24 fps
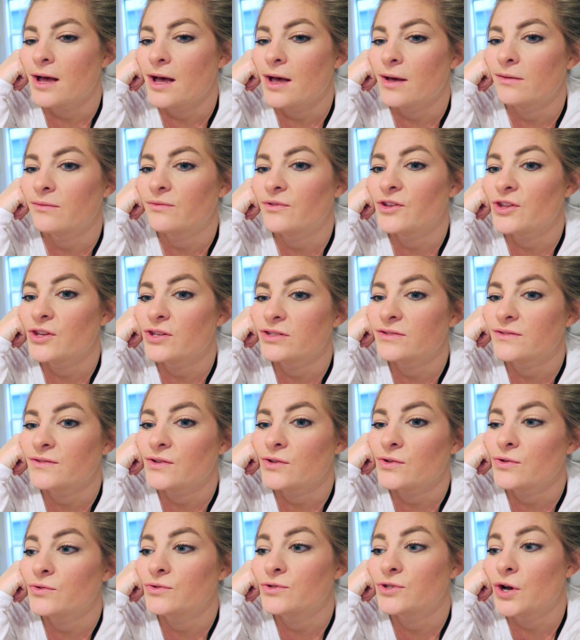Um, for those of
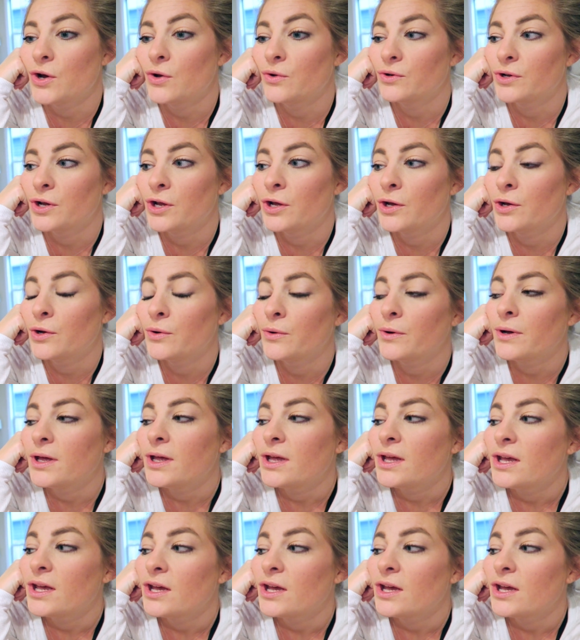you who don't know,